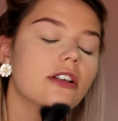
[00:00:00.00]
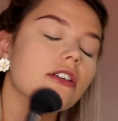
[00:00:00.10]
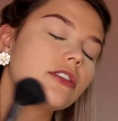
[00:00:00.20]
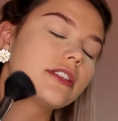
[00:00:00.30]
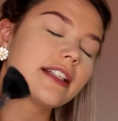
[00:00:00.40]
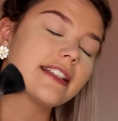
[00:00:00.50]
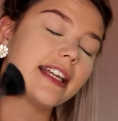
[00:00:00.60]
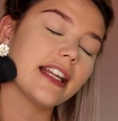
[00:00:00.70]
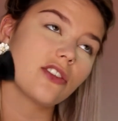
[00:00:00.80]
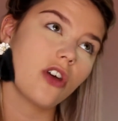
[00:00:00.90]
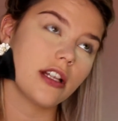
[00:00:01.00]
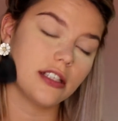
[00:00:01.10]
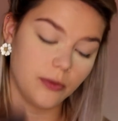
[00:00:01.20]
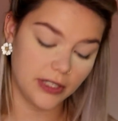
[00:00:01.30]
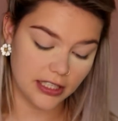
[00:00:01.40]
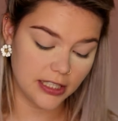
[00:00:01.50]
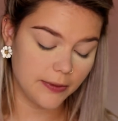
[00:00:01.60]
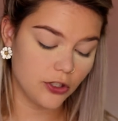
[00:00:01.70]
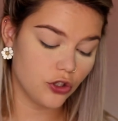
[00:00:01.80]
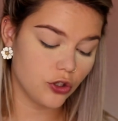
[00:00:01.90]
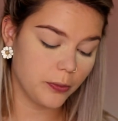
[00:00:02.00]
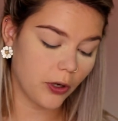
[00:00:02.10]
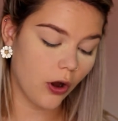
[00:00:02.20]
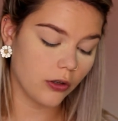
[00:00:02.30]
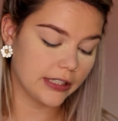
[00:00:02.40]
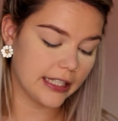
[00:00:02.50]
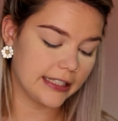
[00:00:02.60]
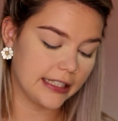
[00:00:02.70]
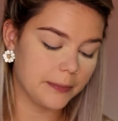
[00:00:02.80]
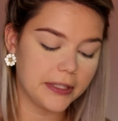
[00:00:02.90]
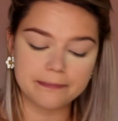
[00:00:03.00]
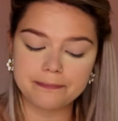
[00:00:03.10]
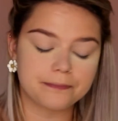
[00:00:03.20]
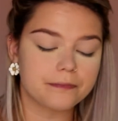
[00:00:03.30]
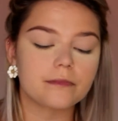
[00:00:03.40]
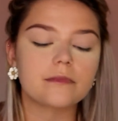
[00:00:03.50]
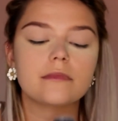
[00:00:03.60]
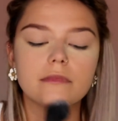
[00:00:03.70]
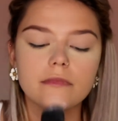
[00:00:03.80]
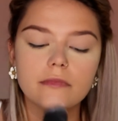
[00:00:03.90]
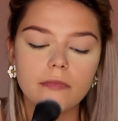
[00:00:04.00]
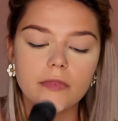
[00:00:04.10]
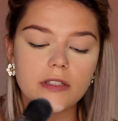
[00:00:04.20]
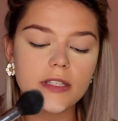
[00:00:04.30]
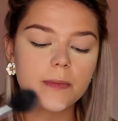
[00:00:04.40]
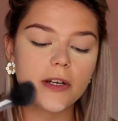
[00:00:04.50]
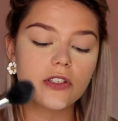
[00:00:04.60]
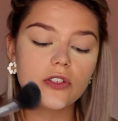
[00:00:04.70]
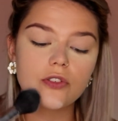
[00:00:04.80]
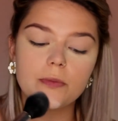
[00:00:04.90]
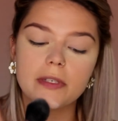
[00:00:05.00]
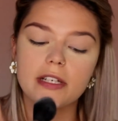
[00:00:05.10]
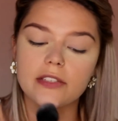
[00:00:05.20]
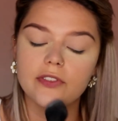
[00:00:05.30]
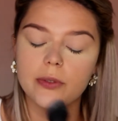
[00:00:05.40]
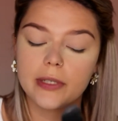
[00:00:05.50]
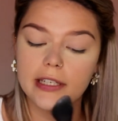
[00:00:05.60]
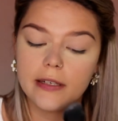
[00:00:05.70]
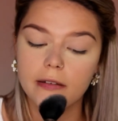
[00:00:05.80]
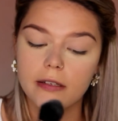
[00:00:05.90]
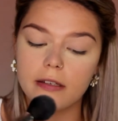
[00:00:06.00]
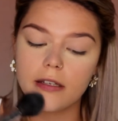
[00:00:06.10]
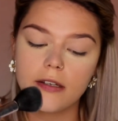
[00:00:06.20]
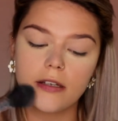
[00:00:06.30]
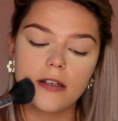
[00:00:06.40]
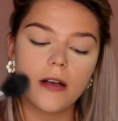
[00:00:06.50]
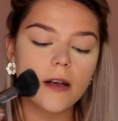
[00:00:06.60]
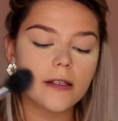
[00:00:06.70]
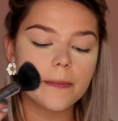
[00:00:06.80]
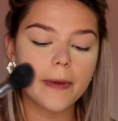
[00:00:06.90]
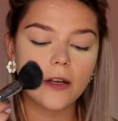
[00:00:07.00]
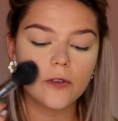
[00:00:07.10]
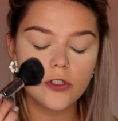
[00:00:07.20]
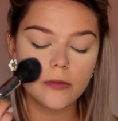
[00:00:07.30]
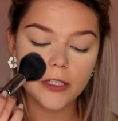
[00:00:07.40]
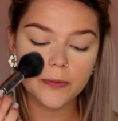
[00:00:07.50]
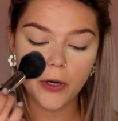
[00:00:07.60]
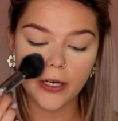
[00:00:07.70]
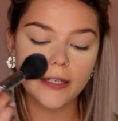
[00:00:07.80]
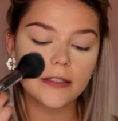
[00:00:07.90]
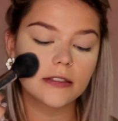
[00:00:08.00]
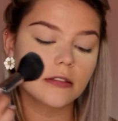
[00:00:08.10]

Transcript: because it doesn't get as hot in winter. It's been super cold lately, but this brush is super nice for doing that. It doesn't pack on too much product,